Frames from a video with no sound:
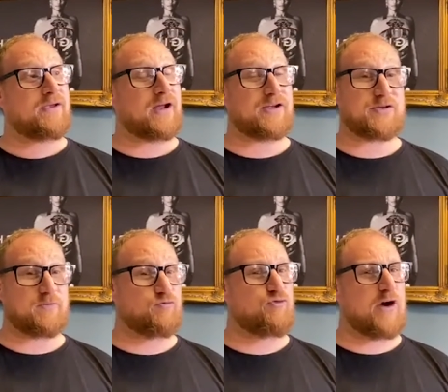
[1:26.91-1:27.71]
know,
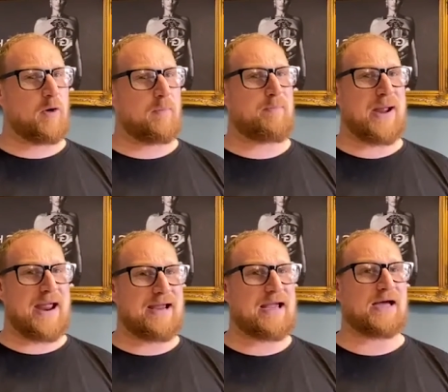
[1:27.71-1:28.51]
some real
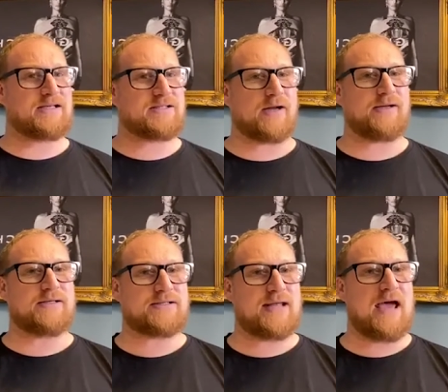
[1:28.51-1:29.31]
big case
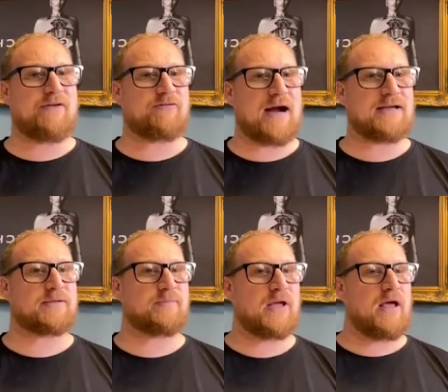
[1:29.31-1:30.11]
studies there for
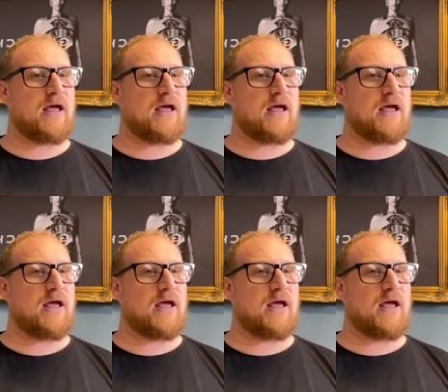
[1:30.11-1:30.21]
Adam